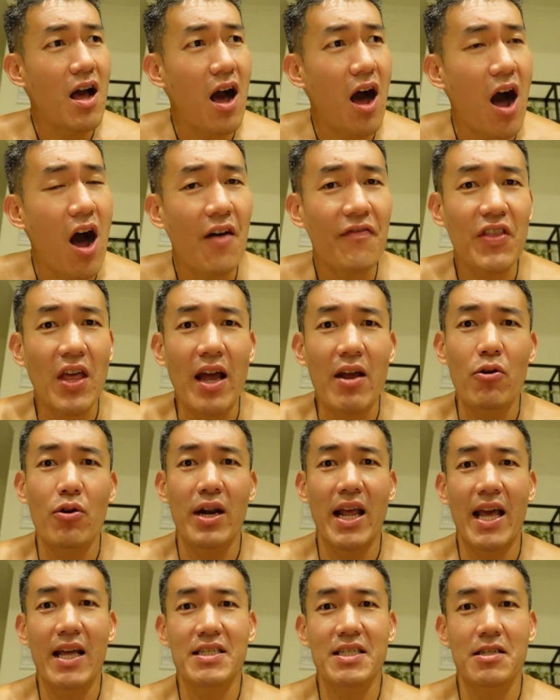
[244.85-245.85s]
after I
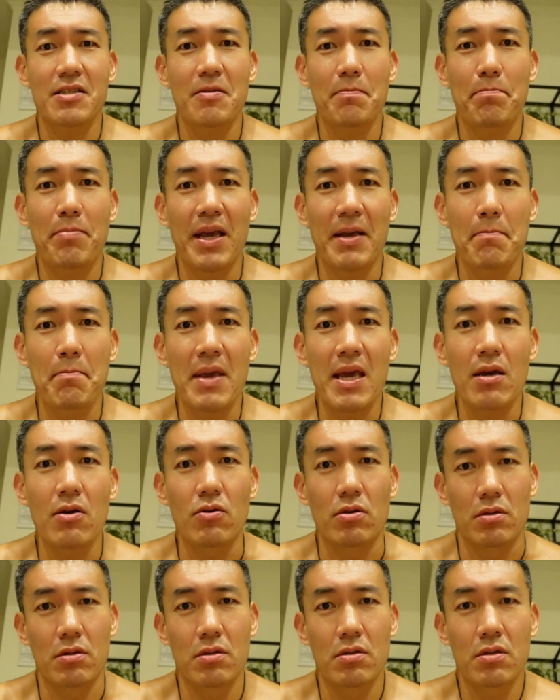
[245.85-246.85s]
already had such a big
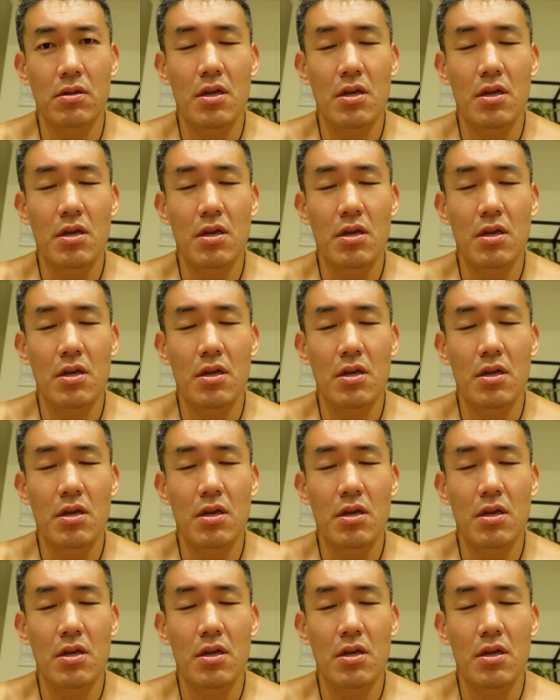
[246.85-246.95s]
meal?